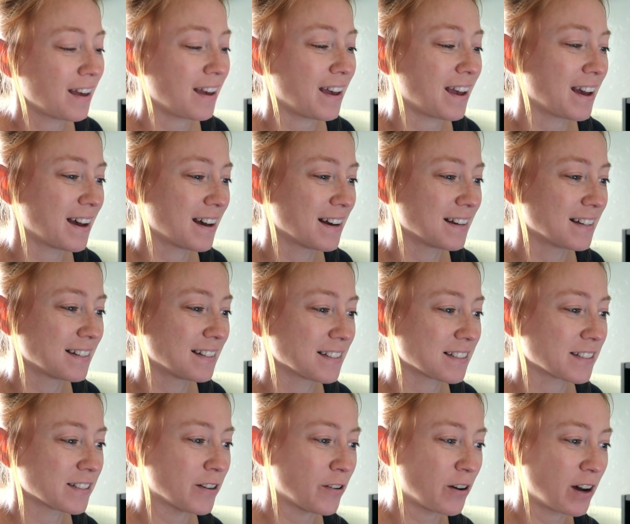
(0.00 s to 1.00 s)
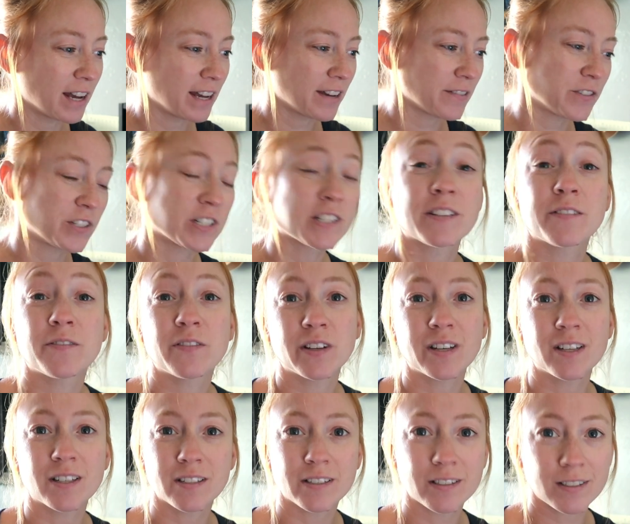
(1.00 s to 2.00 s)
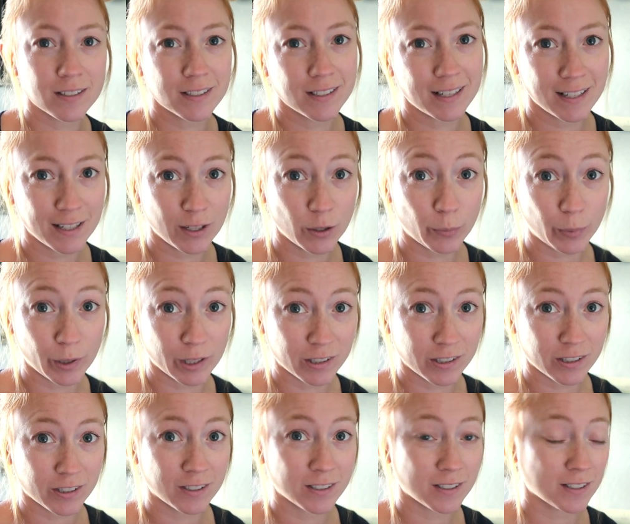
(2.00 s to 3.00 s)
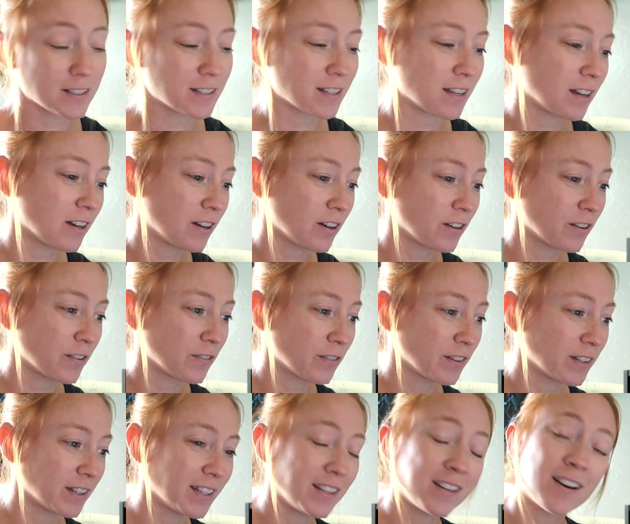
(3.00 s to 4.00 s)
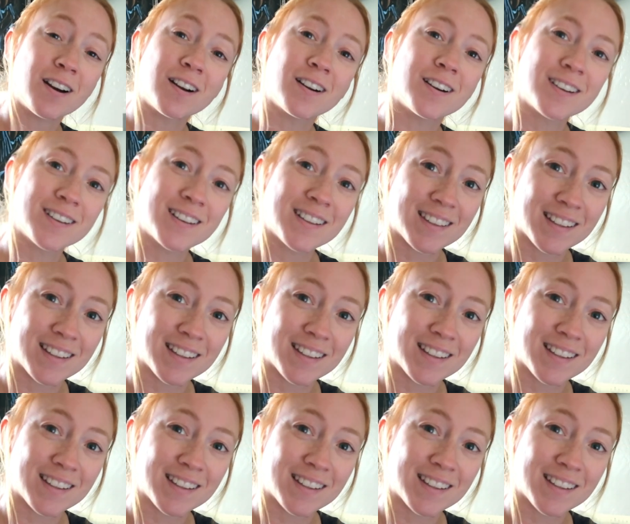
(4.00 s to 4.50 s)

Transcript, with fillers: And so I have just finished taking pictures of the yarn